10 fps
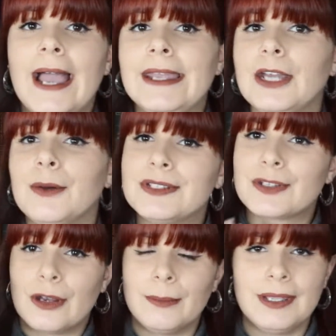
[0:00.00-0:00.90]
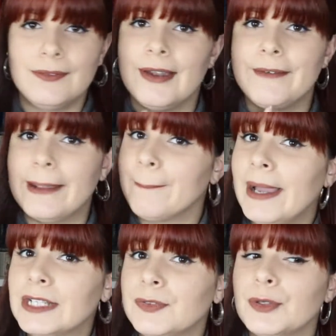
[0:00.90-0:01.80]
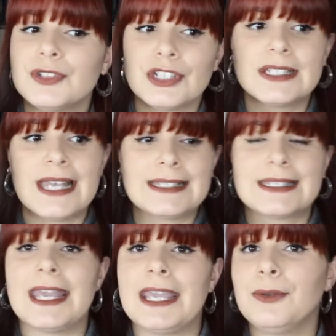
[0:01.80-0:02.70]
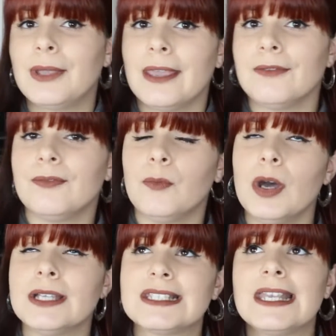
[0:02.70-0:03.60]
I know it's gonna be very impactful, just as The Hate You Give was,